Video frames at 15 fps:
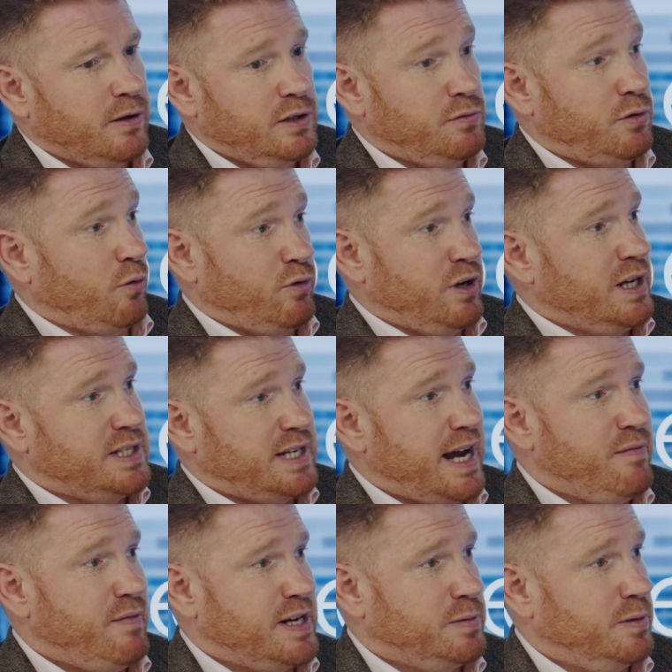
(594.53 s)
you've got real estate
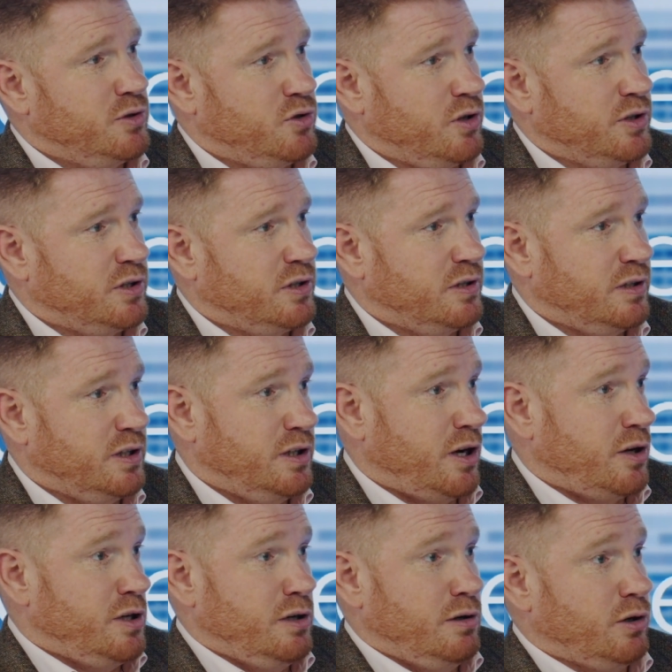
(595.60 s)
investment trusts.
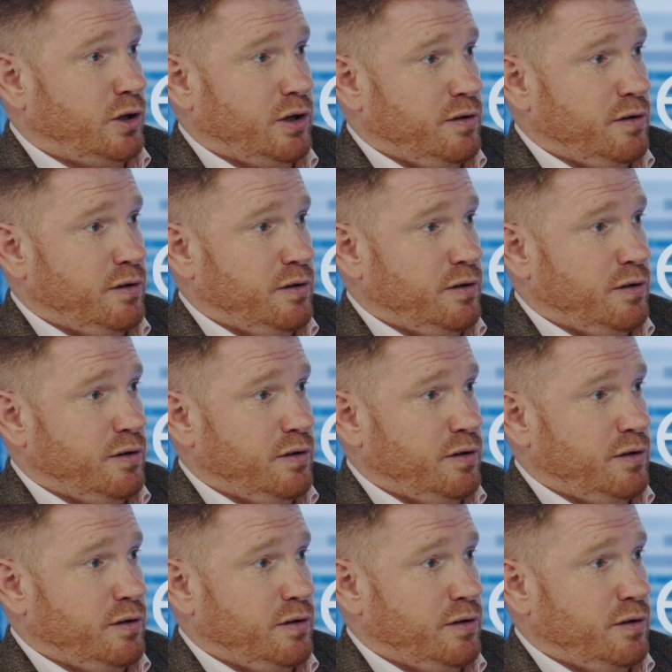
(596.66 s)
You look